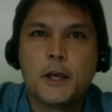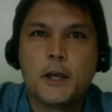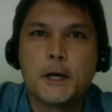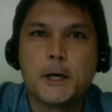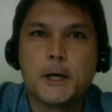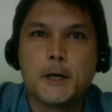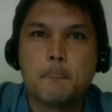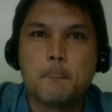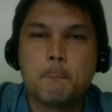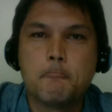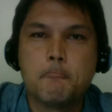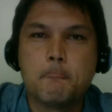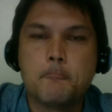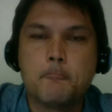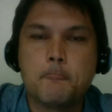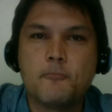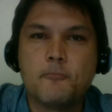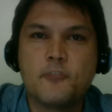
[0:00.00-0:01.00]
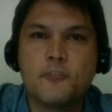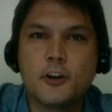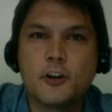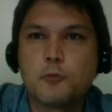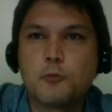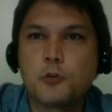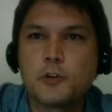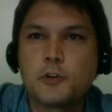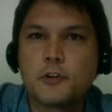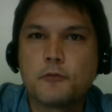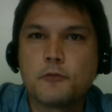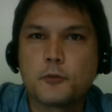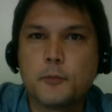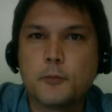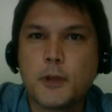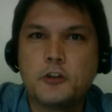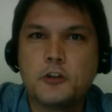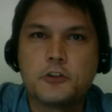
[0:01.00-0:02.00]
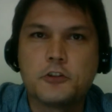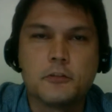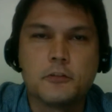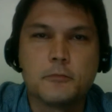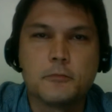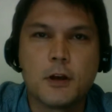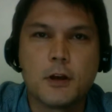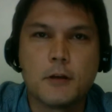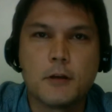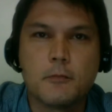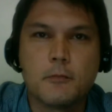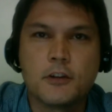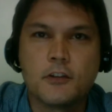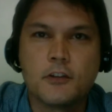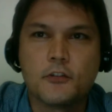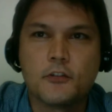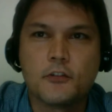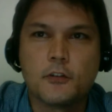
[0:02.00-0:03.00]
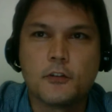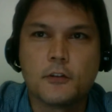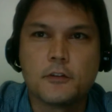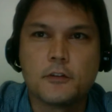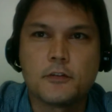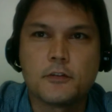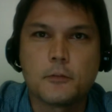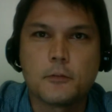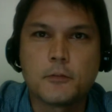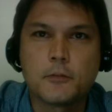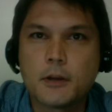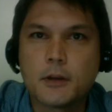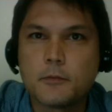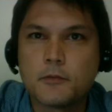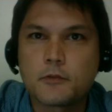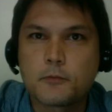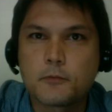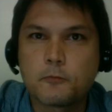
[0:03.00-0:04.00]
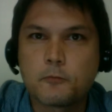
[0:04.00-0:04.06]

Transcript: very important information because sometimes